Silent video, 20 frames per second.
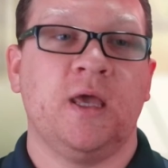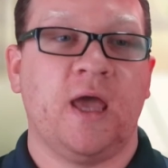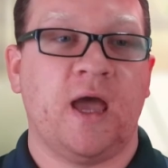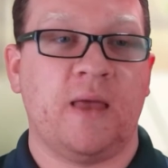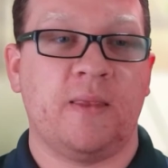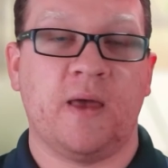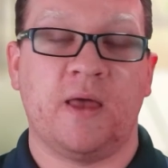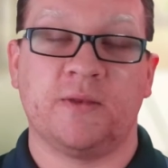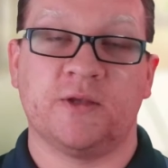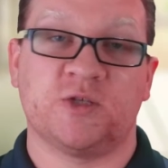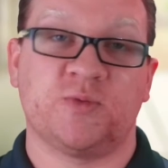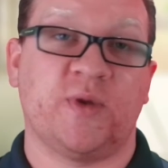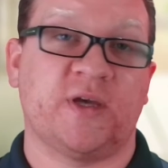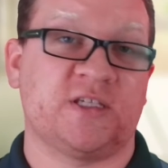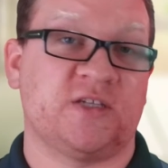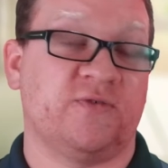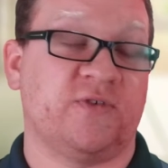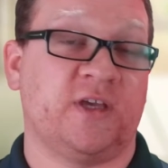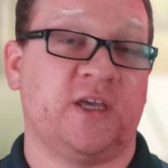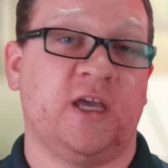and then the
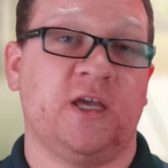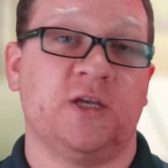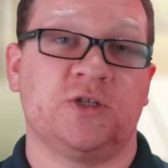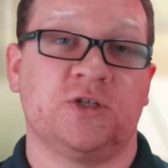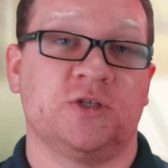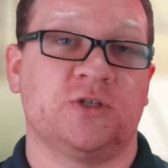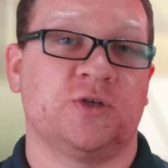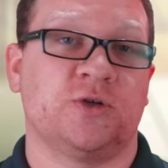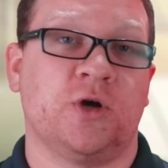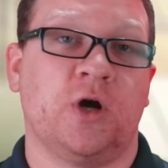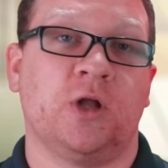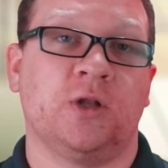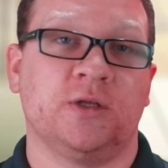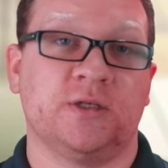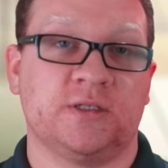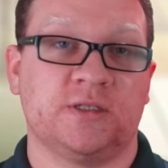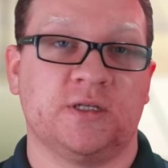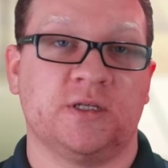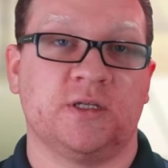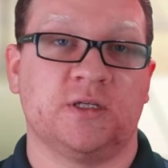specifications are all
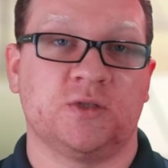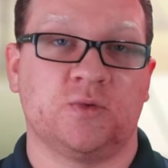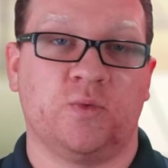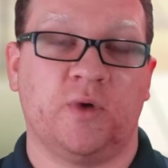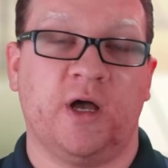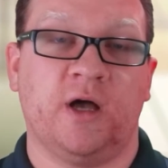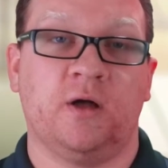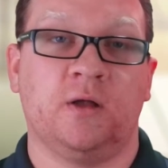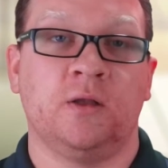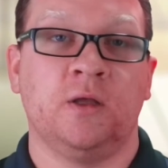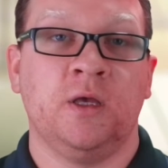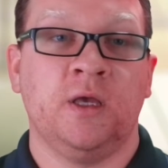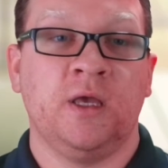listed as well.